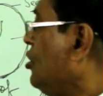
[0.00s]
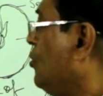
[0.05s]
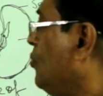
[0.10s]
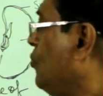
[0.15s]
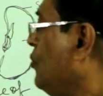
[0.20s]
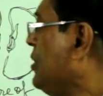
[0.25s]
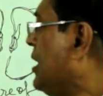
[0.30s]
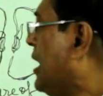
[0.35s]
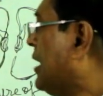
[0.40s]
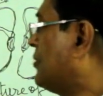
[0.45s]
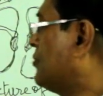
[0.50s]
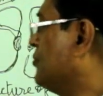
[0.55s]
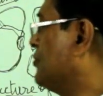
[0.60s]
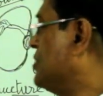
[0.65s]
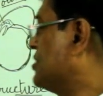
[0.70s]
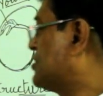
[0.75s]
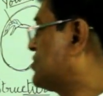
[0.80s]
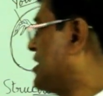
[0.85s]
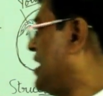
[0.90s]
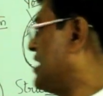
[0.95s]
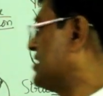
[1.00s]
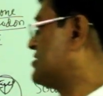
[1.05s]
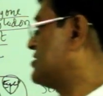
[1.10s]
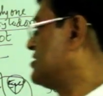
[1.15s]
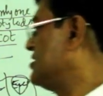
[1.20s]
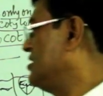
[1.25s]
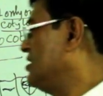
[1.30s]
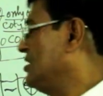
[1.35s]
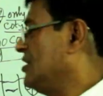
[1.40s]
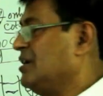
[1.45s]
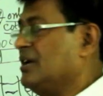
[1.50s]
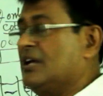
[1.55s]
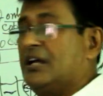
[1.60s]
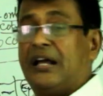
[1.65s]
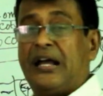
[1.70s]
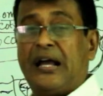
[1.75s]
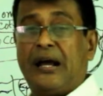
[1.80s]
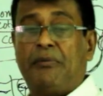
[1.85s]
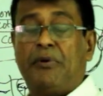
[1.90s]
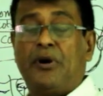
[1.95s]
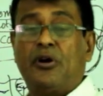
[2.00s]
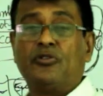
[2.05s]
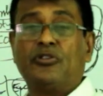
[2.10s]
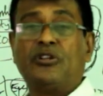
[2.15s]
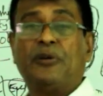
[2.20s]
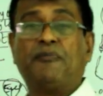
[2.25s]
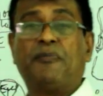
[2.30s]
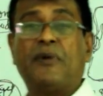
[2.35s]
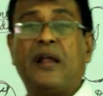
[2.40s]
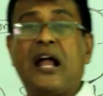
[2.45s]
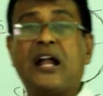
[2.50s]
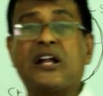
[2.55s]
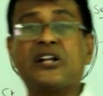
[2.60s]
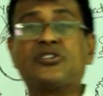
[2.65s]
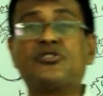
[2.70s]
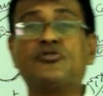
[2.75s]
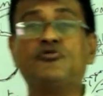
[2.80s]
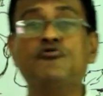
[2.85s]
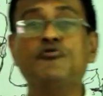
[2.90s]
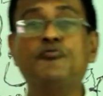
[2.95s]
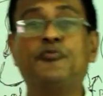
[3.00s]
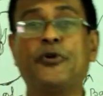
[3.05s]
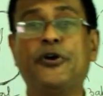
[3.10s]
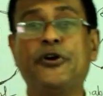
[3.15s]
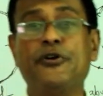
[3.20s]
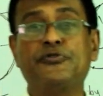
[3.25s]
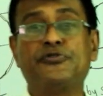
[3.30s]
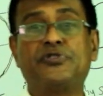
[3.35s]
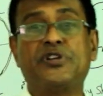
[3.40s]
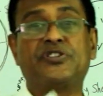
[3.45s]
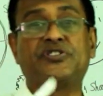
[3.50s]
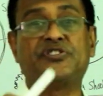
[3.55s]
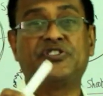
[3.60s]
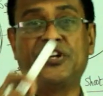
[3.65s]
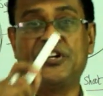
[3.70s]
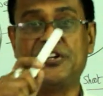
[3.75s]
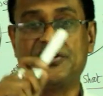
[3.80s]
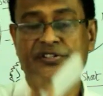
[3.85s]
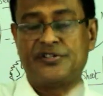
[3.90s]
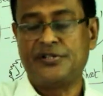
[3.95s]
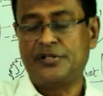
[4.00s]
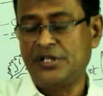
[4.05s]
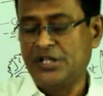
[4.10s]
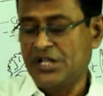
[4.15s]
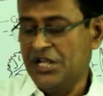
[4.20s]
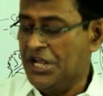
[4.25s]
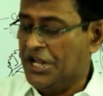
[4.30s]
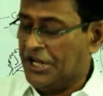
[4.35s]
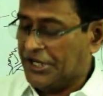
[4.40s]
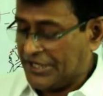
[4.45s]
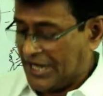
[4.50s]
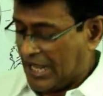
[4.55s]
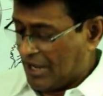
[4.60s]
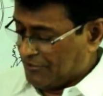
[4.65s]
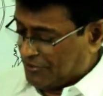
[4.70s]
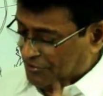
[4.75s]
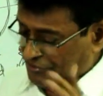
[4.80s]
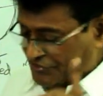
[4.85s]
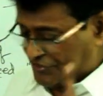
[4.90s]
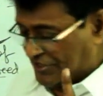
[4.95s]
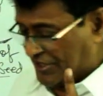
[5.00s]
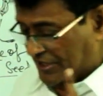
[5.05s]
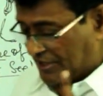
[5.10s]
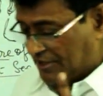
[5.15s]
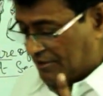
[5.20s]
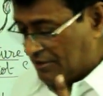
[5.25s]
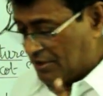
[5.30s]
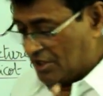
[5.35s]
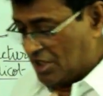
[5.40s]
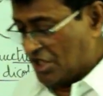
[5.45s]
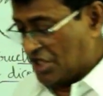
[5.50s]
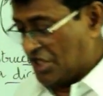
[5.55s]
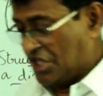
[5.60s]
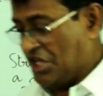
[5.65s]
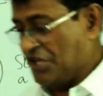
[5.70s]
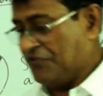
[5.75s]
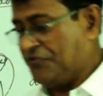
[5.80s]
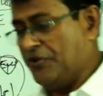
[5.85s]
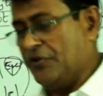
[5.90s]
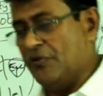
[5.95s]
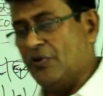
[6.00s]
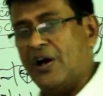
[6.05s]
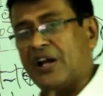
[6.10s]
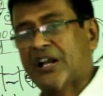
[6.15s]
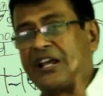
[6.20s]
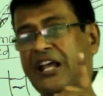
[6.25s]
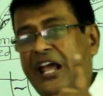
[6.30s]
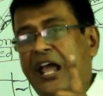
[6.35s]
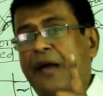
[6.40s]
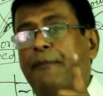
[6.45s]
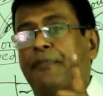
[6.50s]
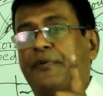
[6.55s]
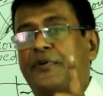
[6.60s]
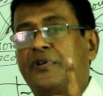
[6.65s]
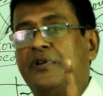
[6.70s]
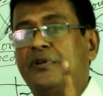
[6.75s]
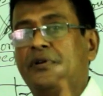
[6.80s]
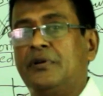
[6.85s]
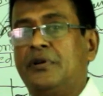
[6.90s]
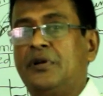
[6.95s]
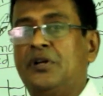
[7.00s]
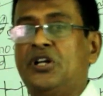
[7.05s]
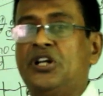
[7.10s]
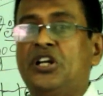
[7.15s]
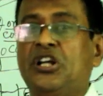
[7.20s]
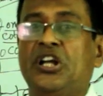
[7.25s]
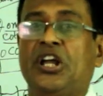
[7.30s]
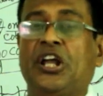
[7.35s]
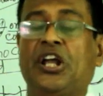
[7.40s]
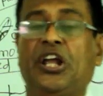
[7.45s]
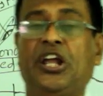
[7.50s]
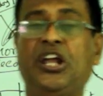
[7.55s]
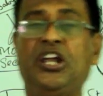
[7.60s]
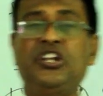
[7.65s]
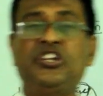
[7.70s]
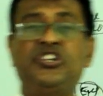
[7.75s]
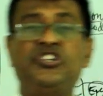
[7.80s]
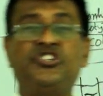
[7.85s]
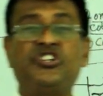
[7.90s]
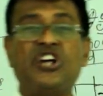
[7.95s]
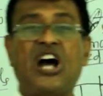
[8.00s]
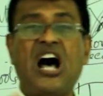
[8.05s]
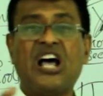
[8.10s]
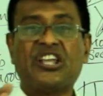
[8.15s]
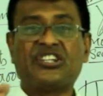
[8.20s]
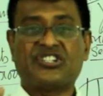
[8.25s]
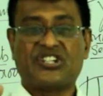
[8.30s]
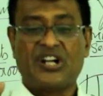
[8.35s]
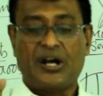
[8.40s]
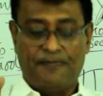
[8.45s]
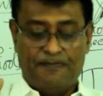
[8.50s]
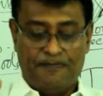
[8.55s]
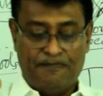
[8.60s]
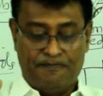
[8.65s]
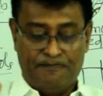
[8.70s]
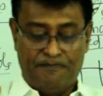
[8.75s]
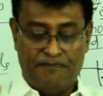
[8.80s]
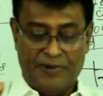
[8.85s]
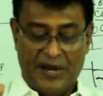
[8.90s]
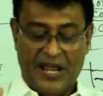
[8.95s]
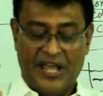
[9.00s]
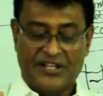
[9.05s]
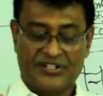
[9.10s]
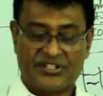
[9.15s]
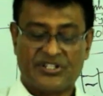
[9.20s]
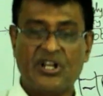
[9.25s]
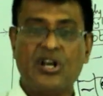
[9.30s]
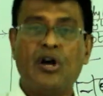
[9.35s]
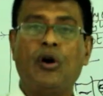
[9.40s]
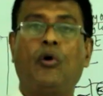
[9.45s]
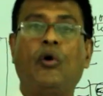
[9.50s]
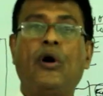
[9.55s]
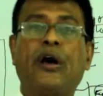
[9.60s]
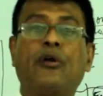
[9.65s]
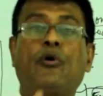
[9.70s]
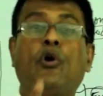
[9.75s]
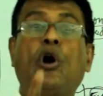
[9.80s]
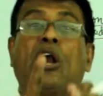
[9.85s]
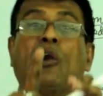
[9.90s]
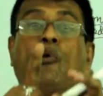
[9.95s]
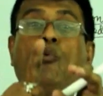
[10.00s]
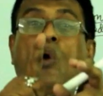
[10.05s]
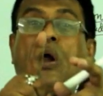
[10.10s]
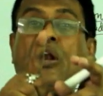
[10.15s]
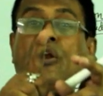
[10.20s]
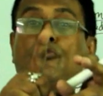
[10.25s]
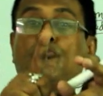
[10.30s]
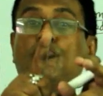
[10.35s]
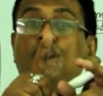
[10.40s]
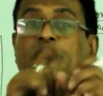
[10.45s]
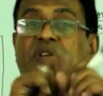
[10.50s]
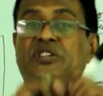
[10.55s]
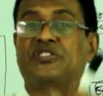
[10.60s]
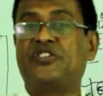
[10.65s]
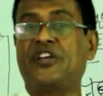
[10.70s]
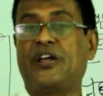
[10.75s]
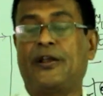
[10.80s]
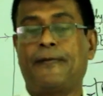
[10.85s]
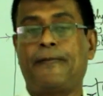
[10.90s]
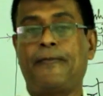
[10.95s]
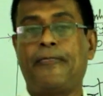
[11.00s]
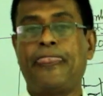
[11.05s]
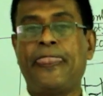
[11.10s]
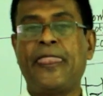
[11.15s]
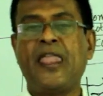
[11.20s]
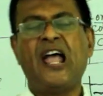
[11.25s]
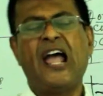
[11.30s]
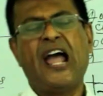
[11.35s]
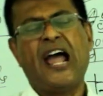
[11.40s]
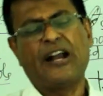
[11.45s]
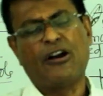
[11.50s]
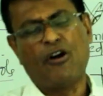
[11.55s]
we are to discuss about the plants who produces seeds. Now you see, if you are kept in just a place where one room is there, and